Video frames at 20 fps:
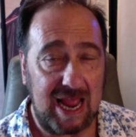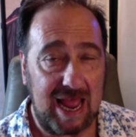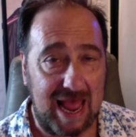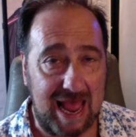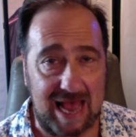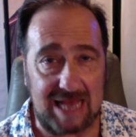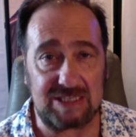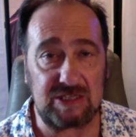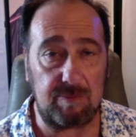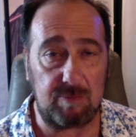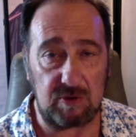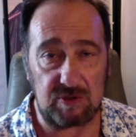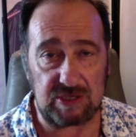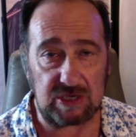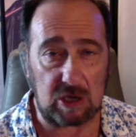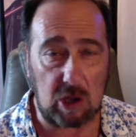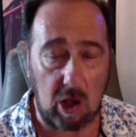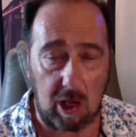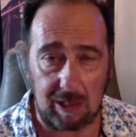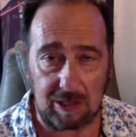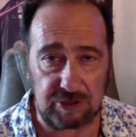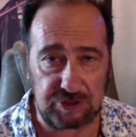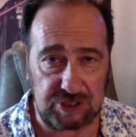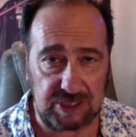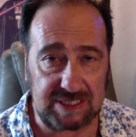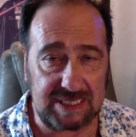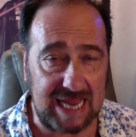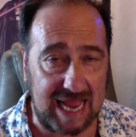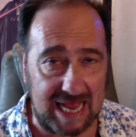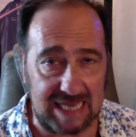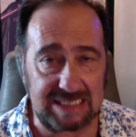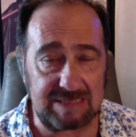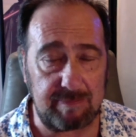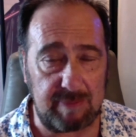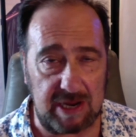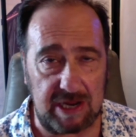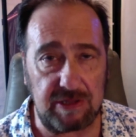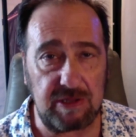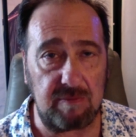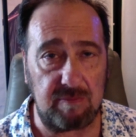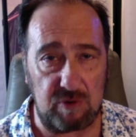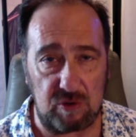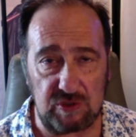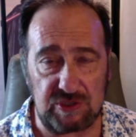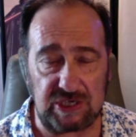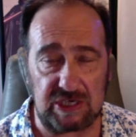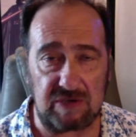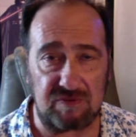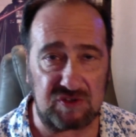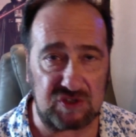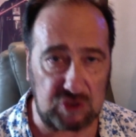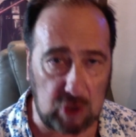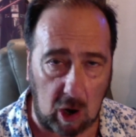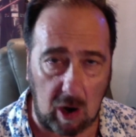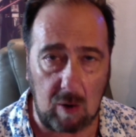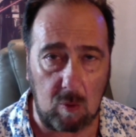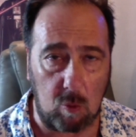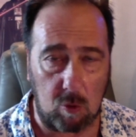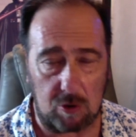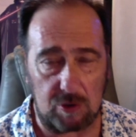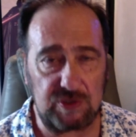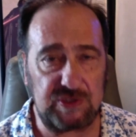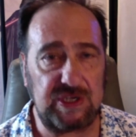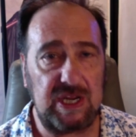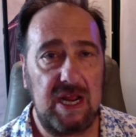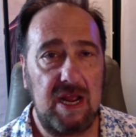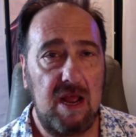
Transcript: as a musicologist has been the music of Star Wars.